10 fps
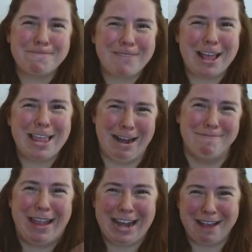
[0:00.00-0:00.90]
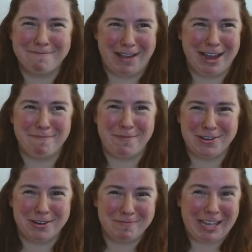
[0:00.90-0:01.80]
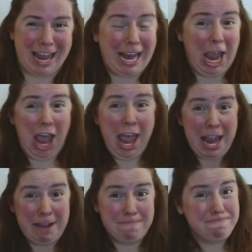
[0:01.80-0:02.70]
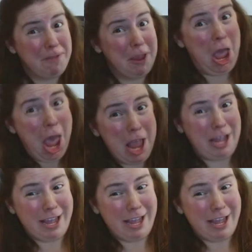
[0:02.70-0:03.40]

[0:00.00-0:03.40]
And then it made my computer be like, hey, hey.